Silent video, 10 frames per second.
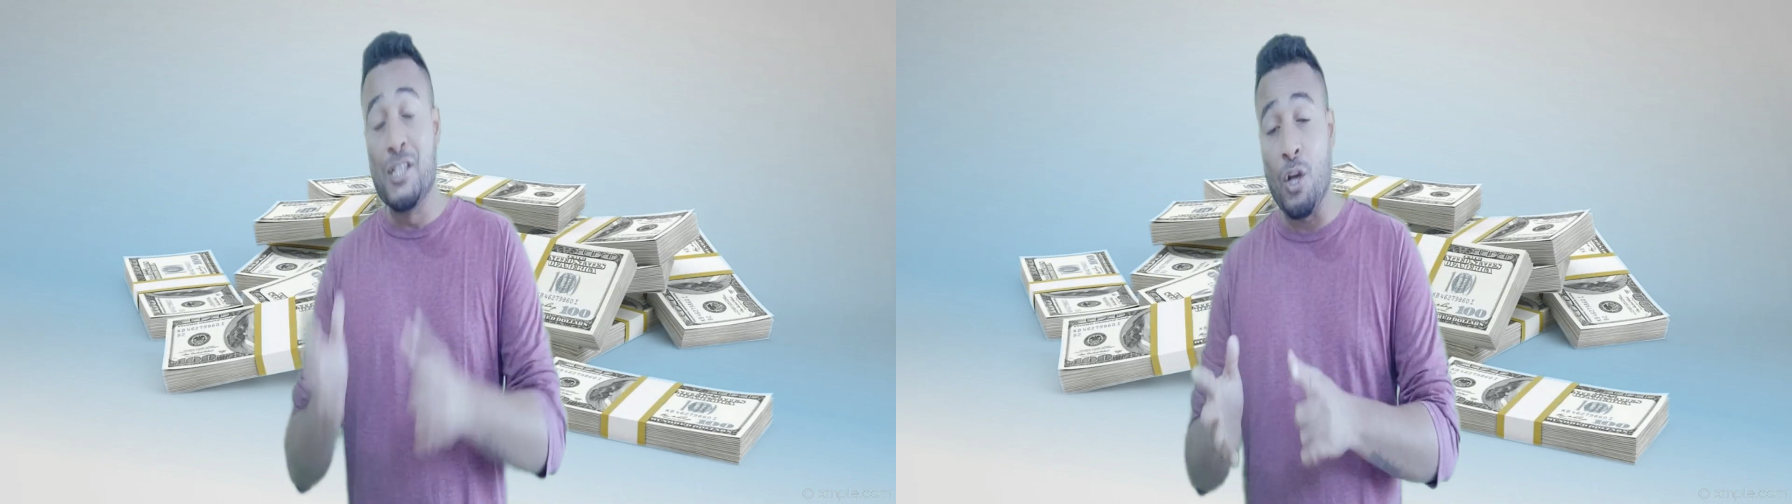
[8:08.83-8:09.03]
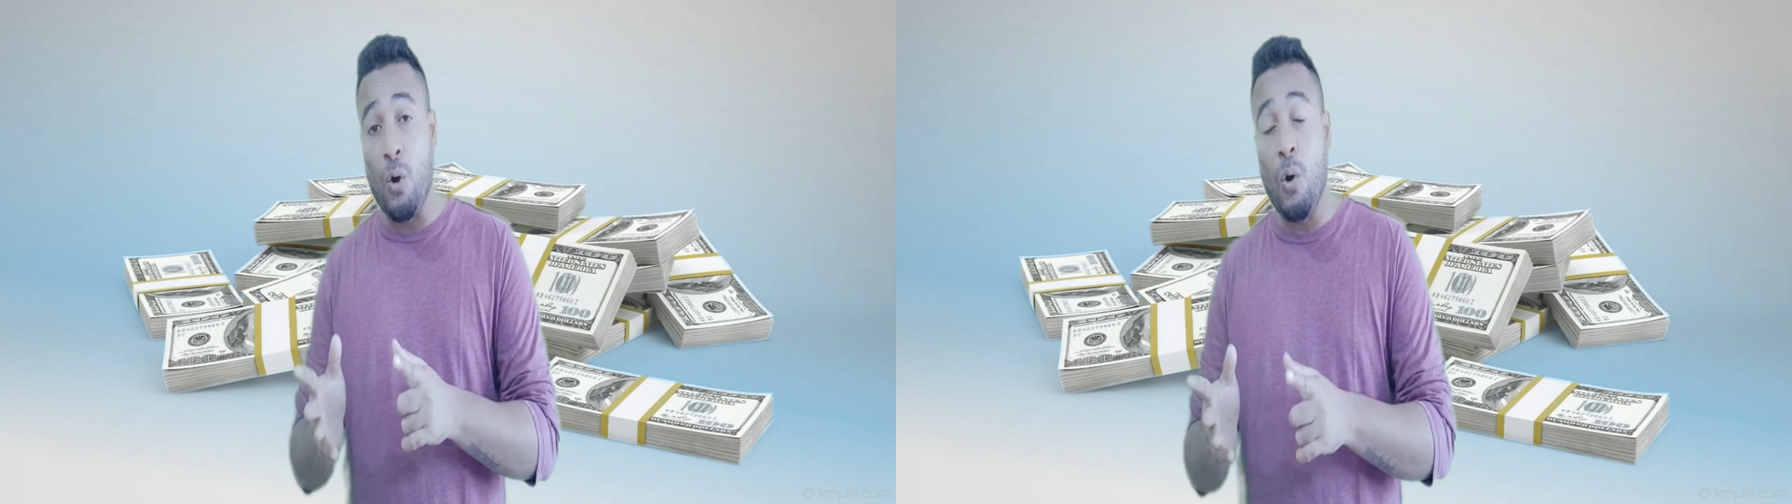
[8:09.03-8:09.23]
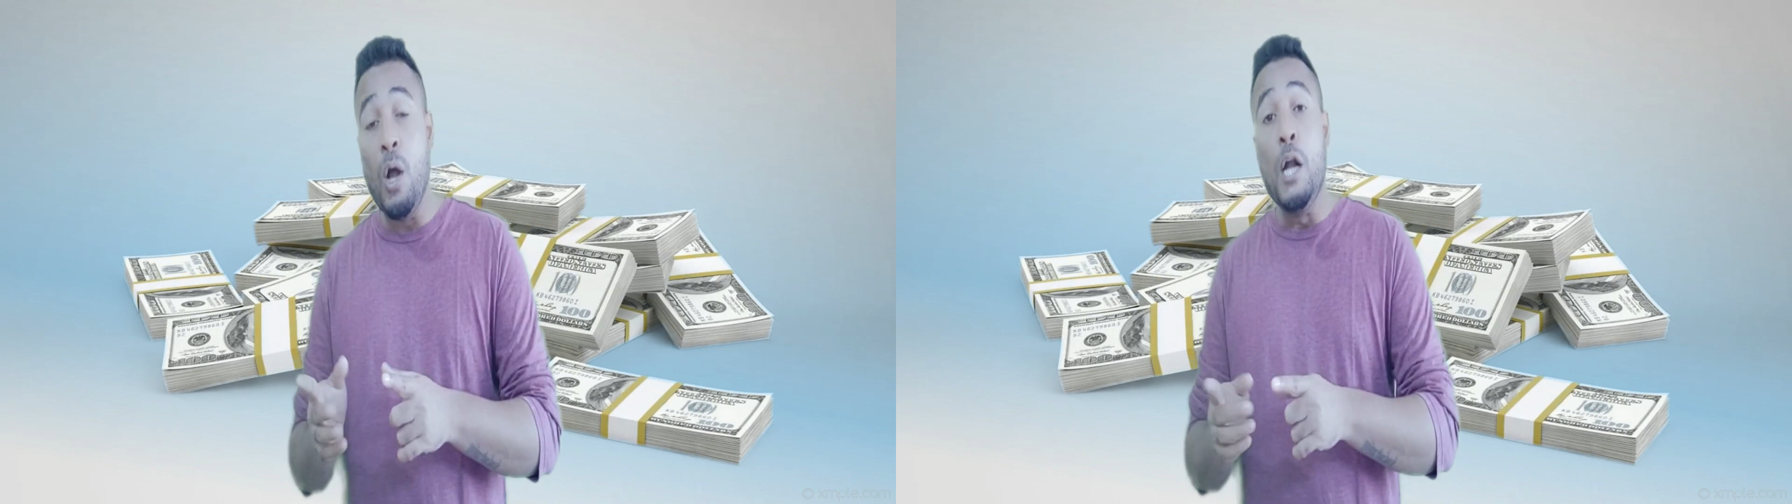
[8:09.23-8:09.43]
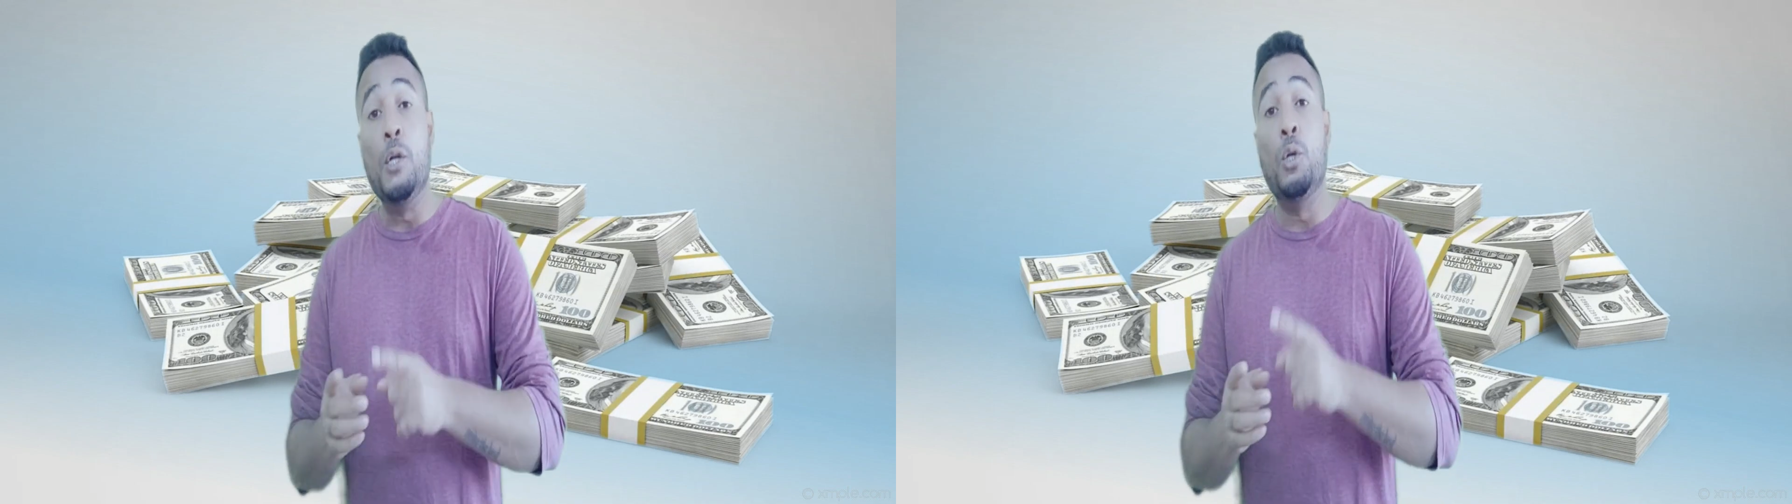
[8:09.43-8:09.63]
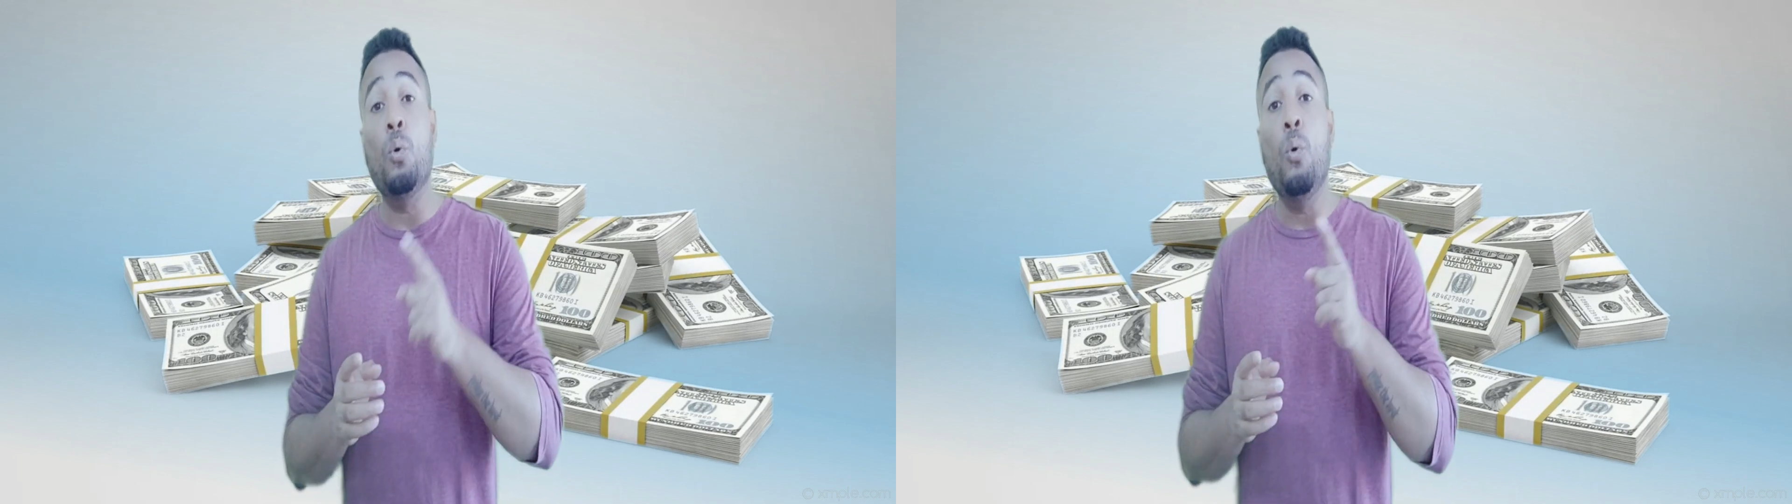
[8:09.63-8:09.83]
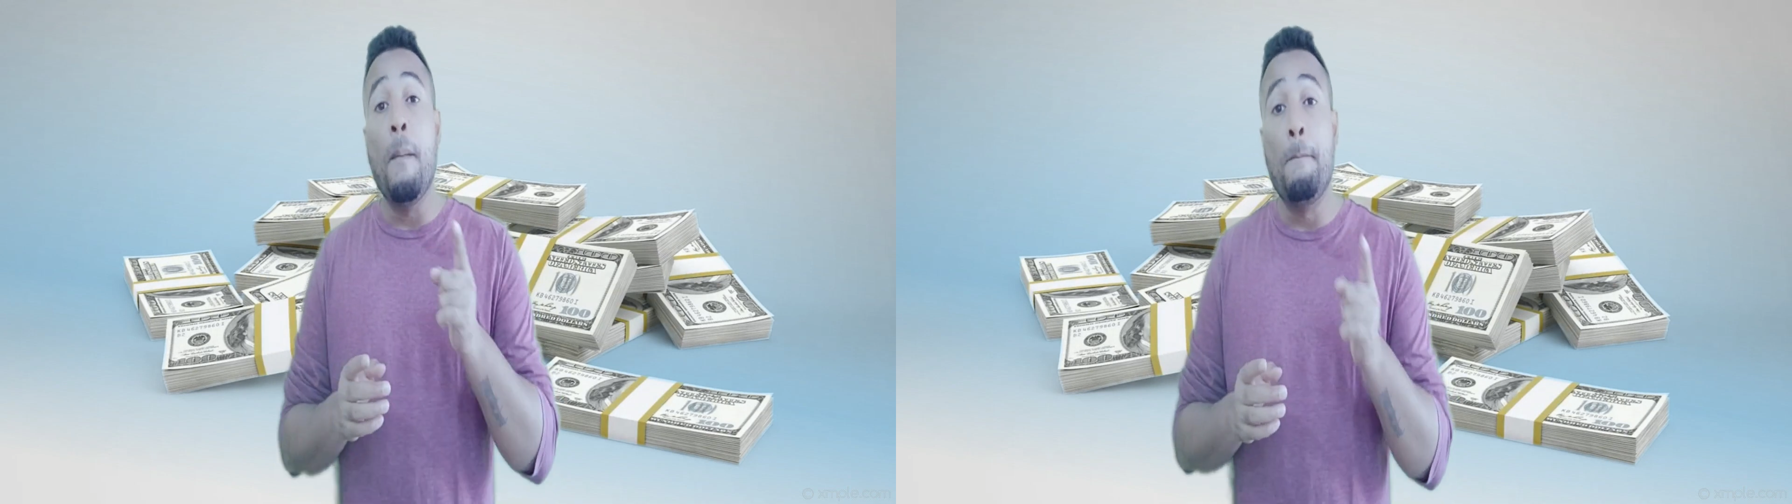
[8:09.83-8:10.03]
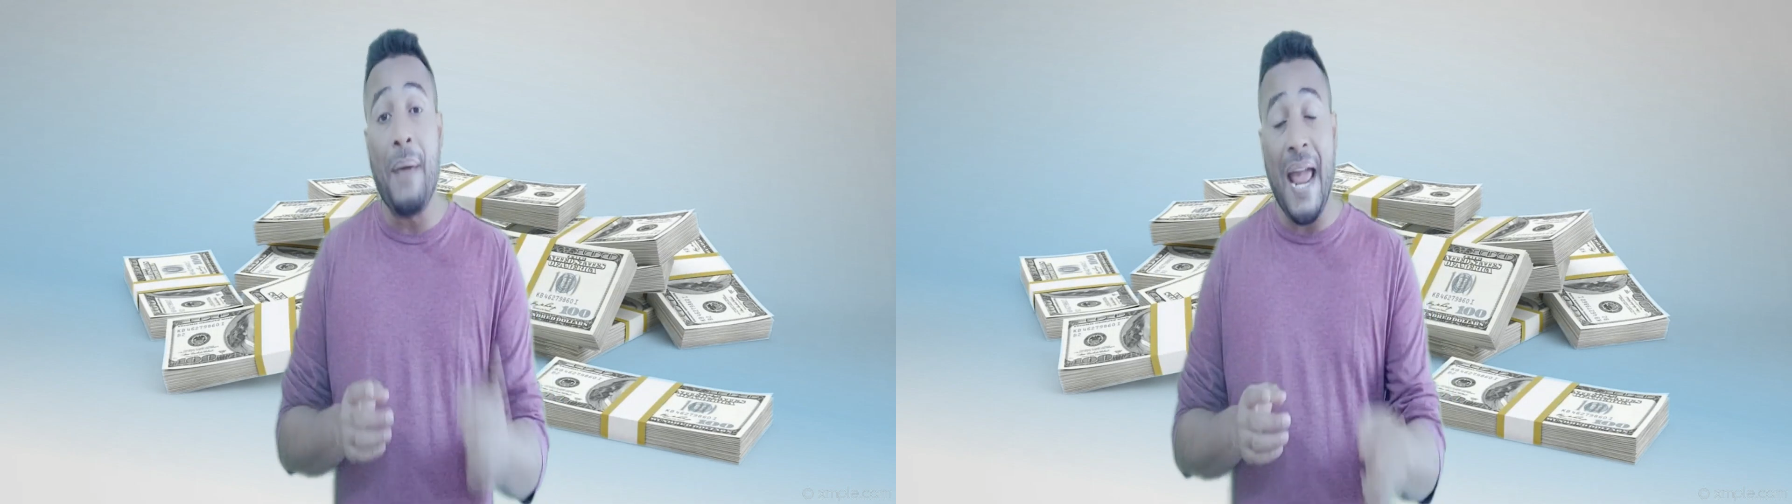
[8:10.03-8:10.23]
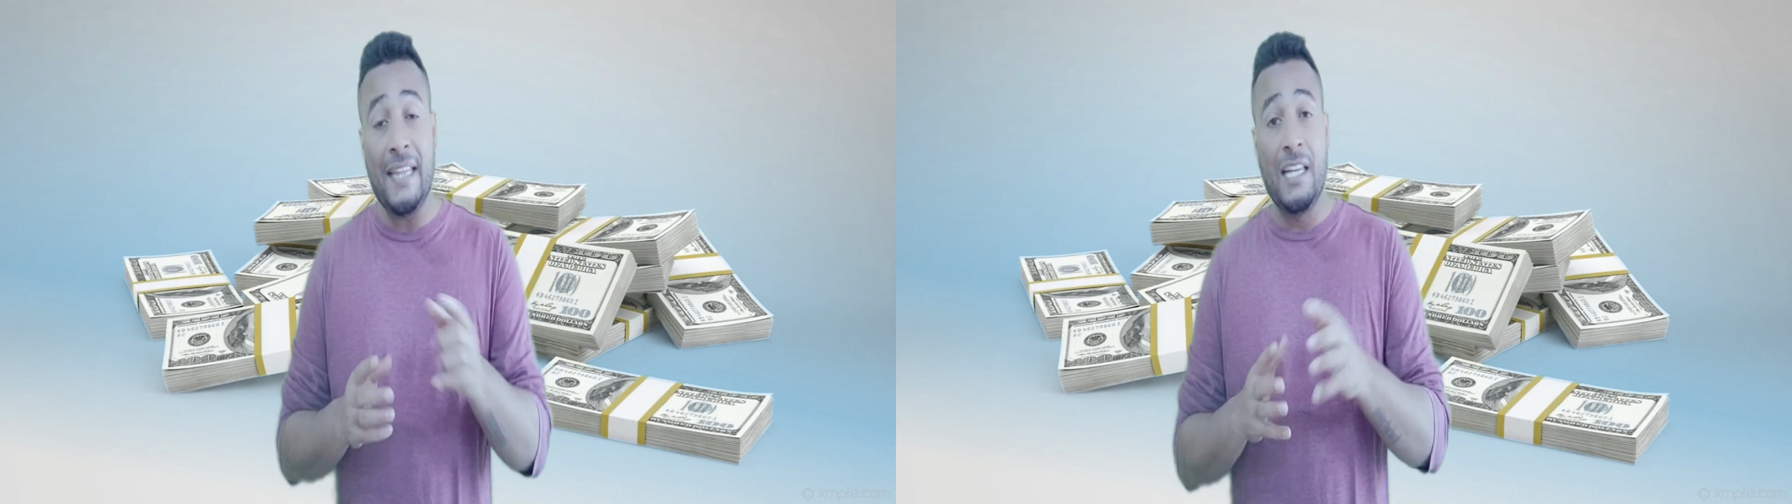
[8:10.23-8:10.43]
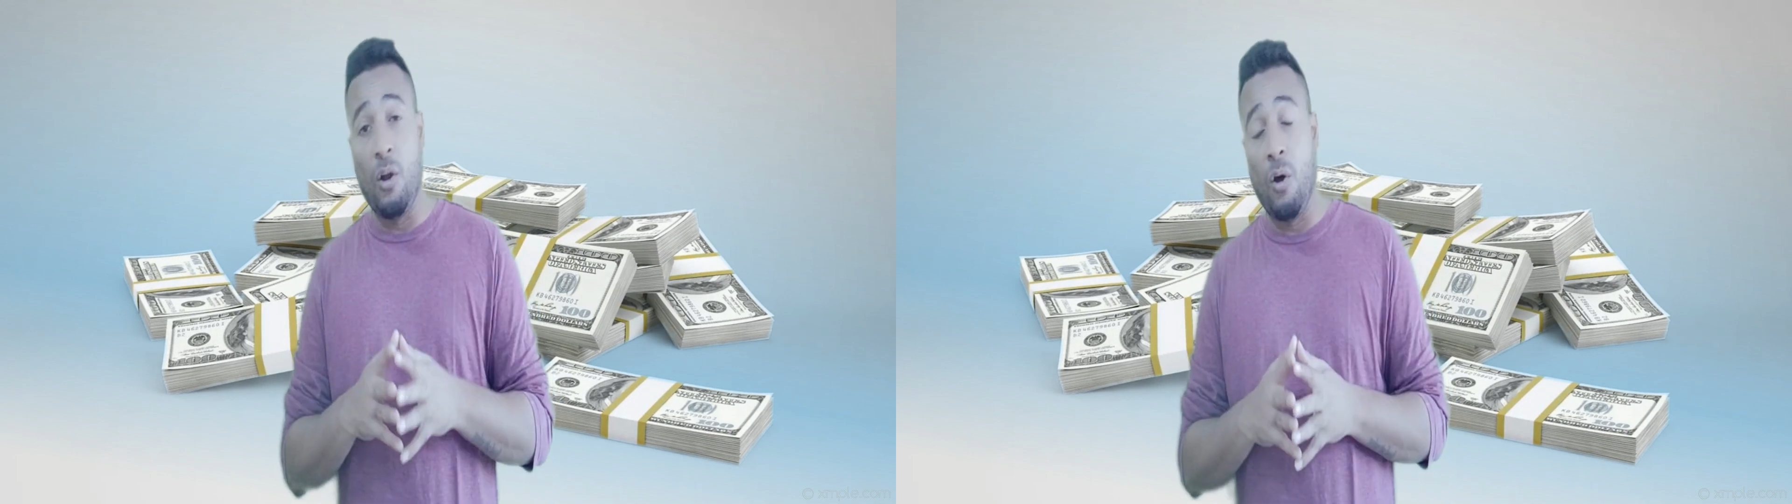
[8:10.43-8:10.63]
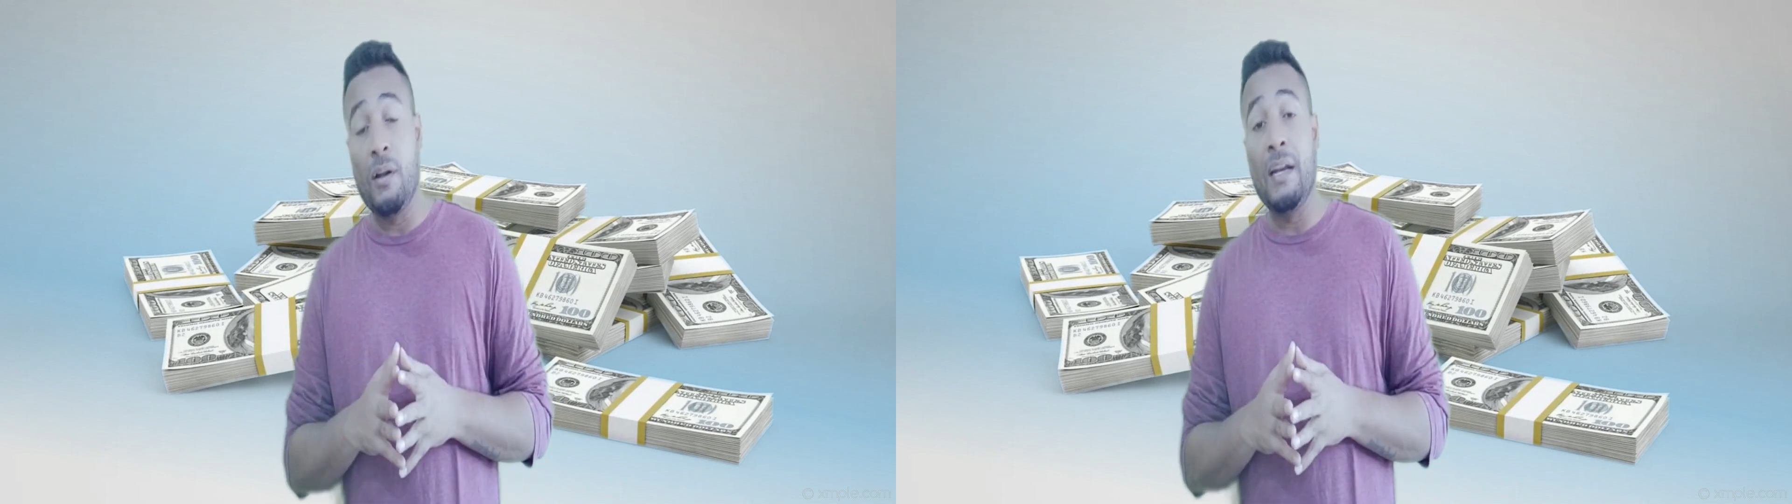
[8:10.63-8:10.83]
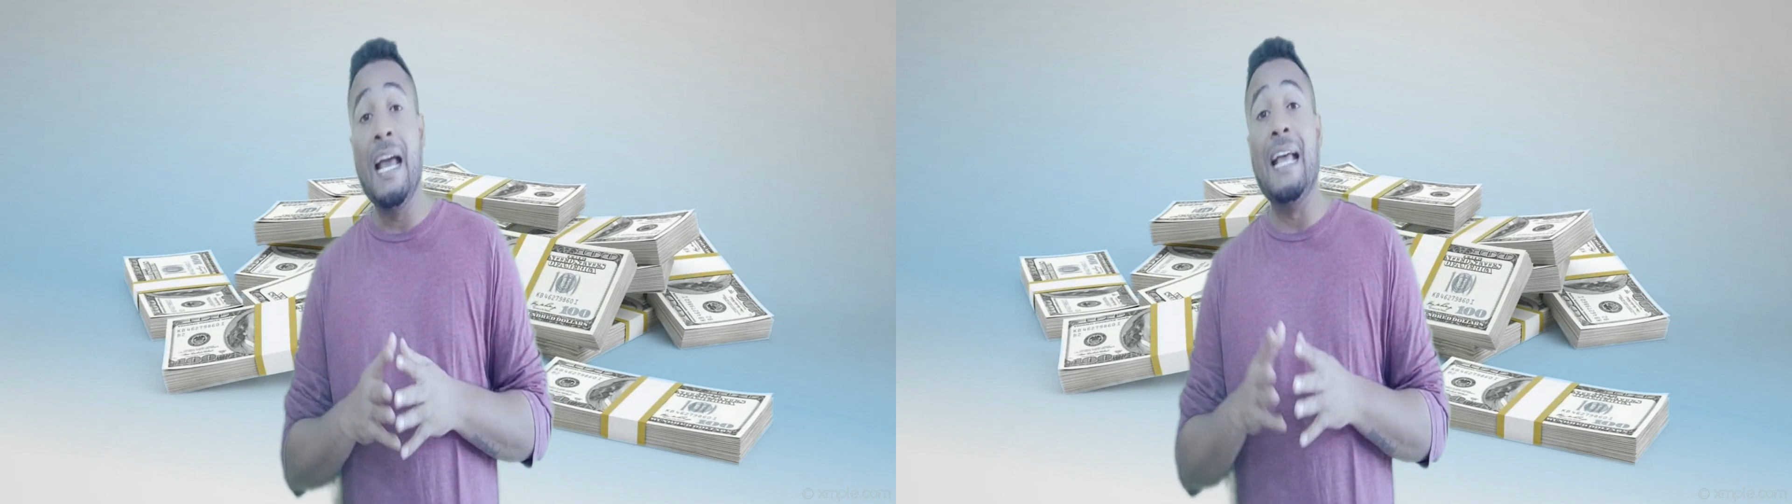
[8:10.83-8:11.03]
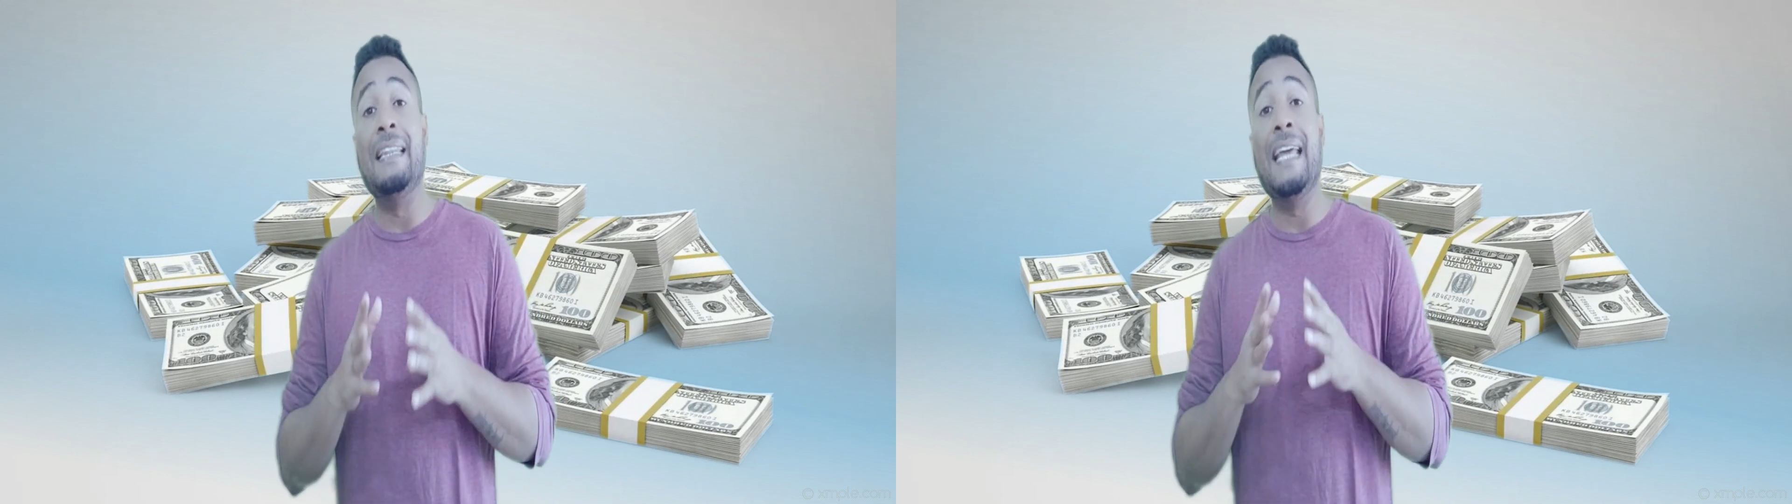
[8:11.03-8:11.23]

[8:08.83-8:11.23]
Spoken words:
So to pay the loan,